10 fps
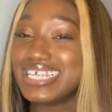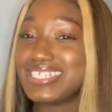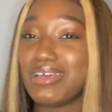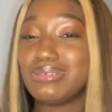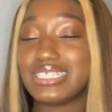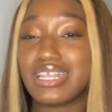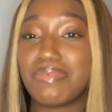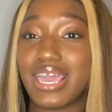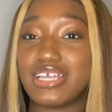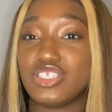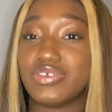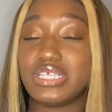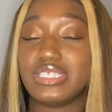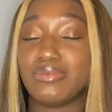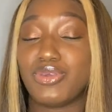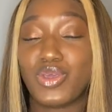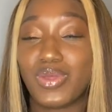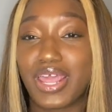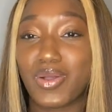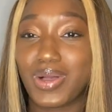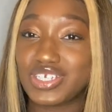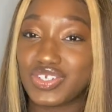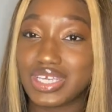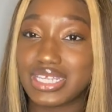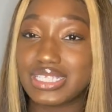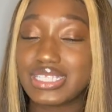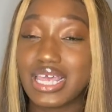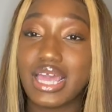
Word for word: So I'm just going to be answering some Q&A questions.